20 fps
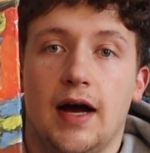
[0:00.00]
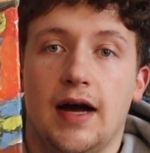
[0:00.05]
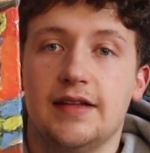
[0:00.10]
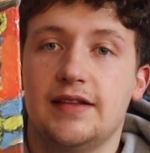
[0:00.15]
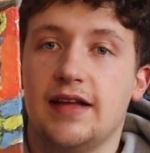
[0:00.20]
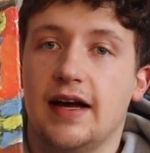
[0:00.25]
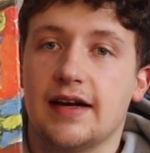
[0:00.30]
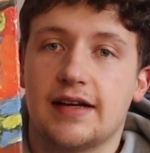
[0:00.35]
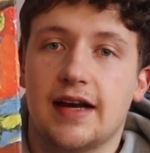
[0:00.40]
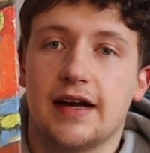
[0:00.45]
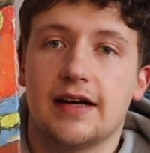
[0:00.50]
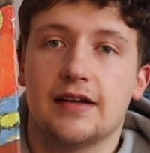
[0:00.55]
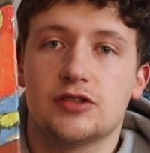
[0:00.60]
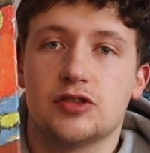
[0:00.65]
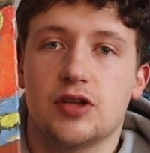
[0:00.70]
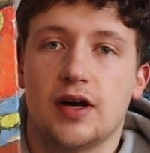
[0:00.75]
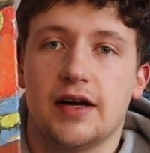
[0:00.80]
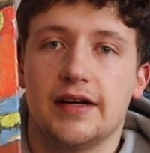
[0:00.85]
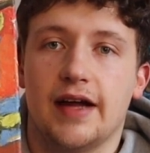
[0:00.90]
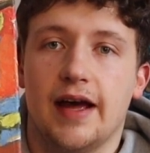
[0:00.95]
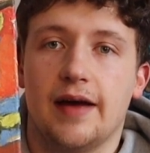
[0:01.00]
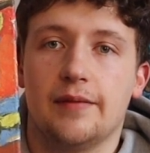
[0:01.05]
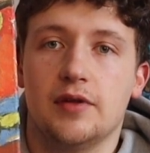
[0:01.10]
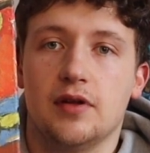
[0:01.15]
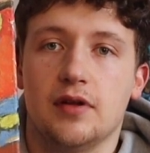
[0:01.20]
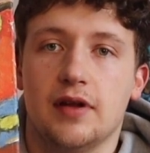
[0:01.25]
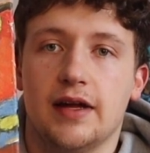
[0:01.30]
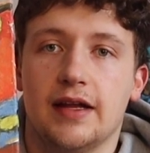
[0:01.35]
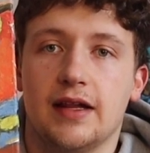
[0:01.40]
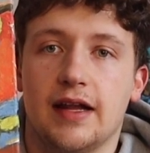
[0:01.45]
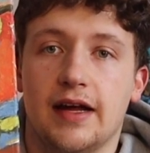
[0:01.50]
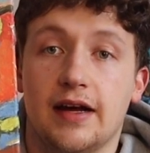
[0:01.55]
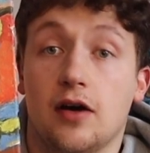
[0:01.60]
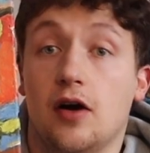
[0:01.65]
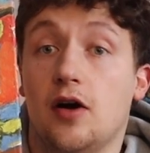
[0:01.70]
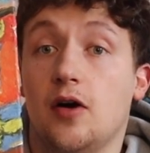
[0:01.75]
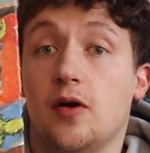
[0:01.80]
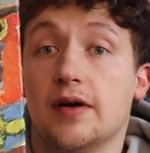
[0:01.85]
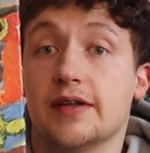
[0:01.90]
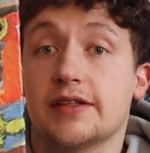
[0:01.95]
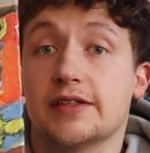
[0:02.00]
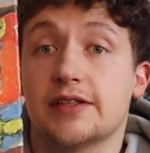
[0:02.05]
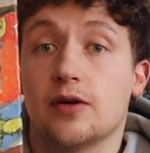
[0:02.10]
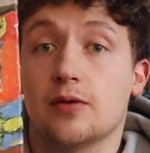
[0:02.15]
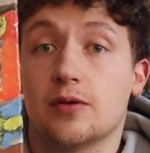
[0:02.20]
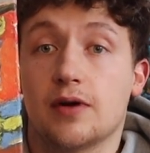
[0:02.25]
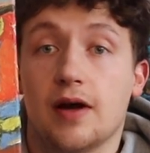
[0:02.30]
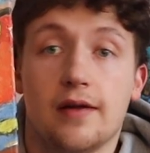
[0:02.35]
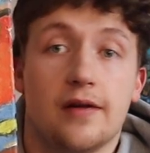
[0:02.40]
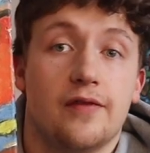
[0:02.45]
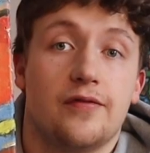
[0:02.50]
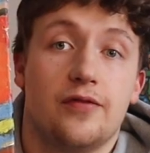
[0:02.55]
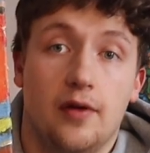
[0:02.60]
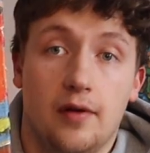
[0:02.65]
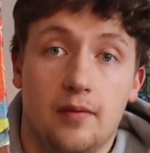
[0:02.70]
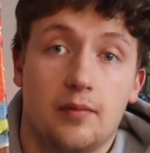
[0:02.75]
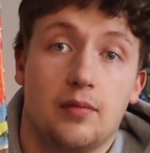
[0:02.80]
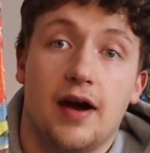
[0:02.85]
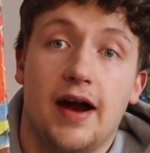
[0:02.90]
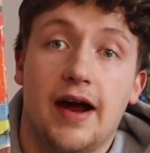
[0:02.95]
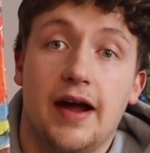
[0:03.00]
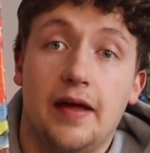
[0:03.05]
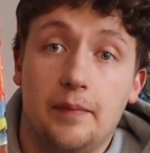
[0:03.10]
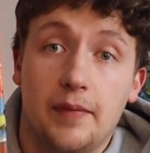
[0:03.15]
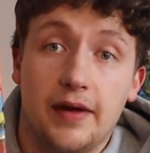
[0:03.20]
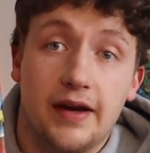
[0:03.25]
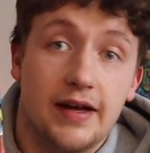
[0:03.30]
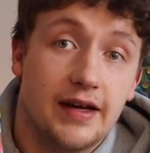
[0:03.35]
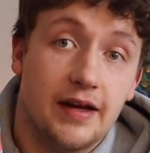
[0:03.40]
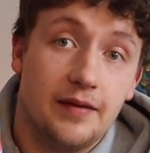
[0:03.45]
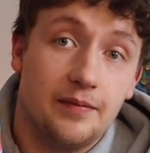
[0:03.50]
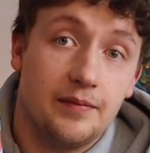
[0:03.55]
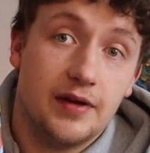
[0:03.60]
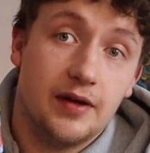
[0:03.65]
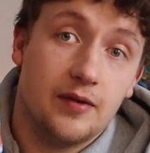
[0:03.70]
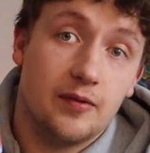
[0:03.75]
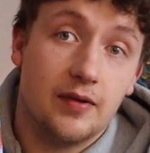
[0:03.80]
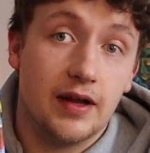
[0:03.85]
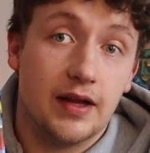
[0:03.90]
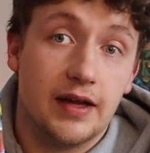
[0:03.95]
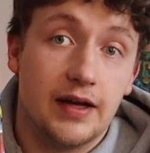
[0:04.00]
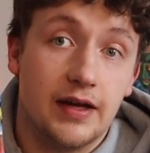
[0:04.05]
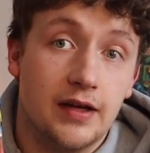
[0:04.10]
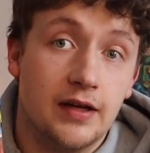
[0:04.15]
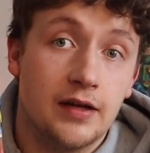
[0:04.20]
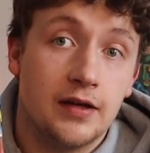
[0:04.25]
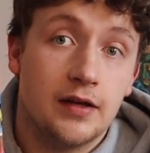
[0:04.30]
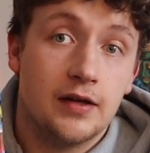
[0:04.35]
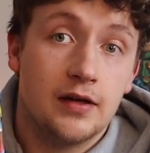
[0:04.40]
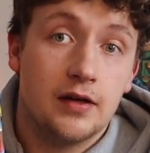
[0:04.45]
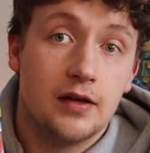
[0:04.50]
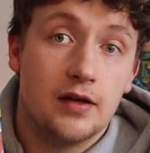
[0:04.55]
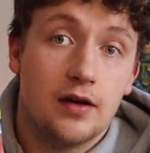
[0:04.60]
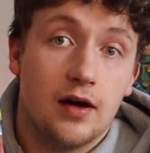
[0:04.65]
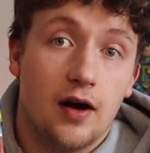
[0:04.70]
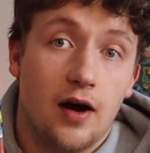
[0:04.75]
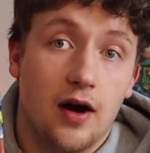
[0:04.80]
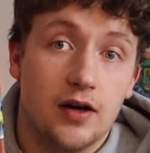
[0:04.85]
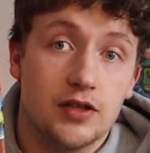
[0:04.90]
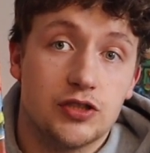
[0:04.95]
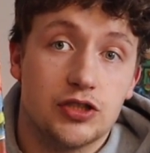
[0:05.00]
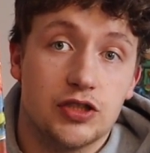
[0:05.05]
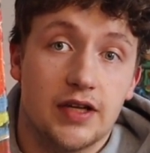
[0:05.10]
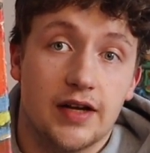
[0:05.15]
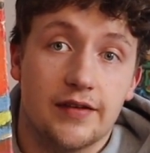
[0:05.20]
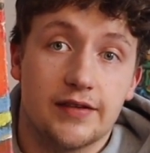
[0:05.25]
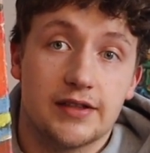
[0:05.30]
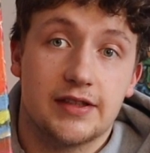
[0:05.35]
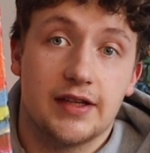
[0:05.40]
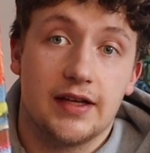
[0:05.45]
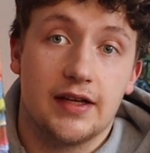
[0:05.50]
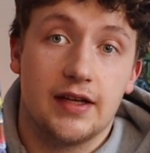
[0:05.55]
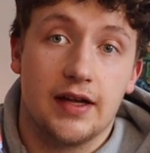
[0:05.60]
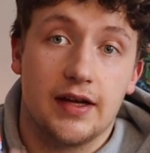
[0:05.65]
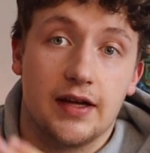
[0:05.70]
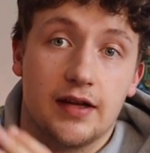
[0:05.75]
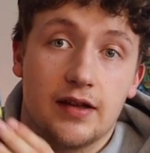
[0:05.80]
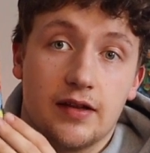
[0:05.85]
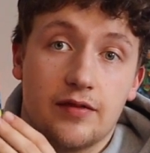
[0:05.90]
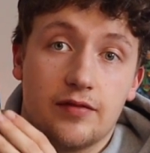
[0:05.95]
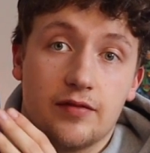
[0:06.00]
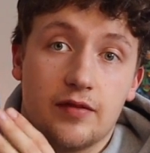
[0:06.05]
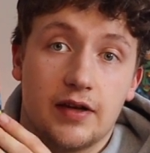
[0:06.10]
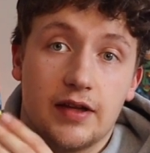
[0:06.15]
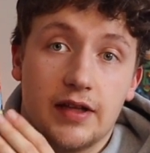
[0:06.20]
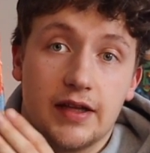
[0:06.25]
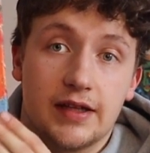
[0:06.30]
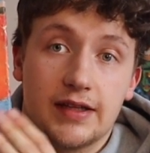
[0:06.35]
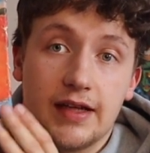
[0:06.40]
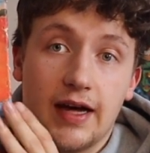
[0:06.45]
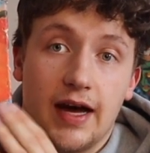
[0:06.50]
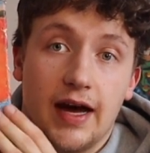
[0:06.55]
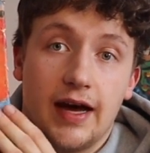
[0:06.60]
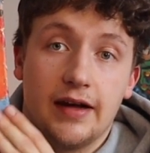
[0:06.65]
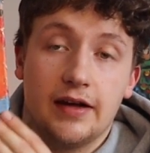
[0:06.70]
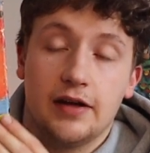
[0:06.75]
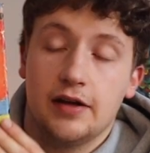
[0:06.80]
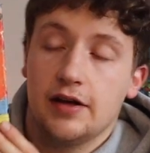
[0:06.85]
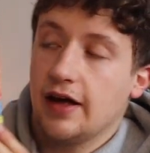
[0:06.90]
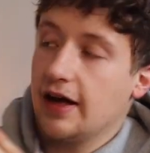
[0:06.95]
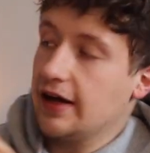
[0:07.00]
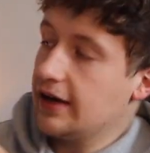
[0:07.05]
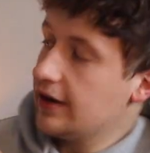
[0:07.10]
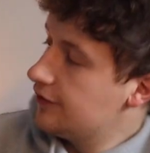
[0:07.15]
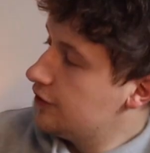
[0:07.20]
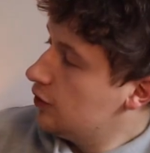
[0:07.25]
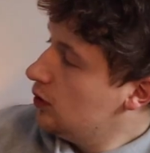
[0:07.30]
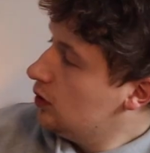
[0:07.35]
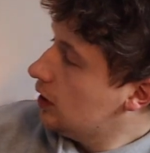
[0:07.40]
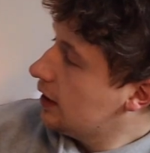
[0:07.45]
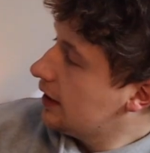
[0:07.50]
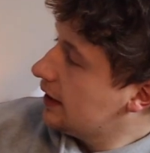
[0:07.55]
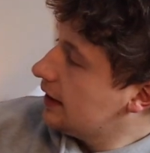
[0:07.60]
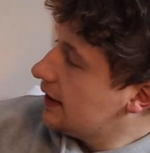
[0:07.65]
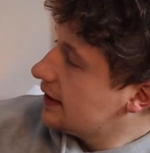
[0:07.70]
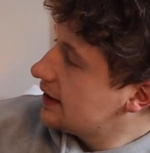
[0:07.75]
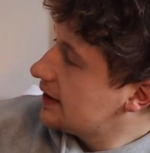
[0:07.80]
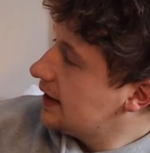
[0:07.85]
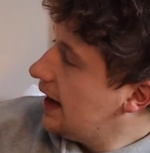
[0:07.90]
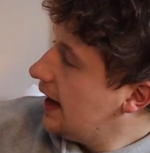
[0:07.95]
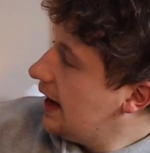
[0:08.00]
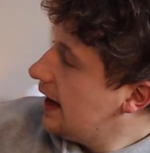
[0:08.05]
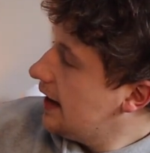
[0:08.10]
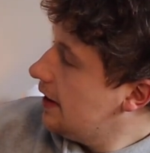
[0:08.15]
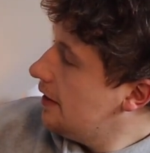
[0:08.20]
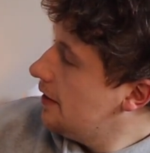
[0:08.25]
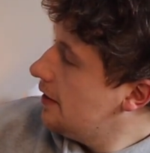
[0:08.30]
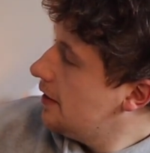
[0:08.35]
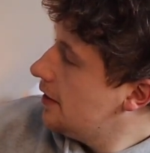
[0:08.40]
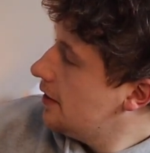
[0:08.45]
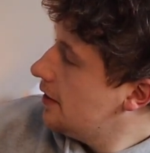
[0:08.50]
kind of try to emulate, like, oh, it's so colorful and bright, but it can be really harsh and devastating. Like, look at this guy. And if you look at this guy,